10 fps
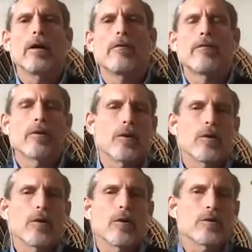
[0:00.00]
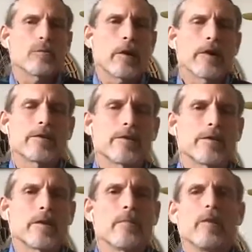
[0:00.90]
for those places
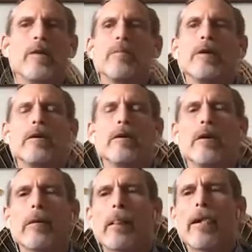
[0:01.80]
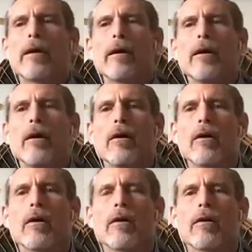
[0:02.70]
that maybe
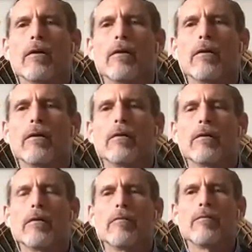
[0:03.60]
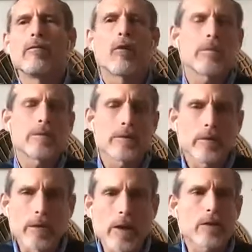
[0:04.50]
are forms of
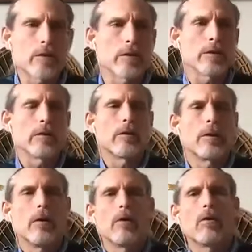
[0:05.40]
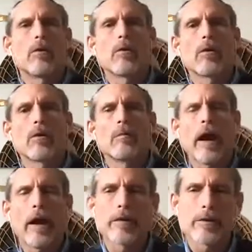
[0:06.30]
addiction or
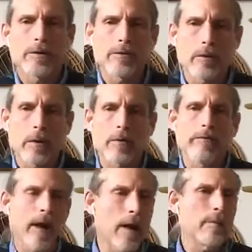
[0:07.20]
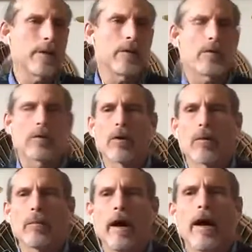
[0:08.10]
patterns from our family or
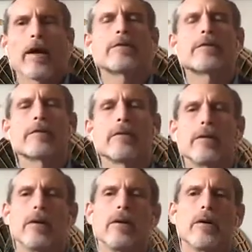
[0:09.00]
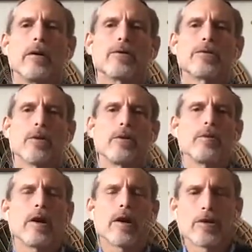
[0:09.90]
our past. So we do
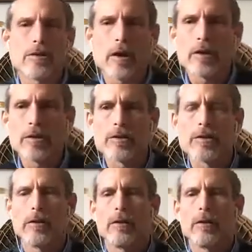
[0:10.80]
not judge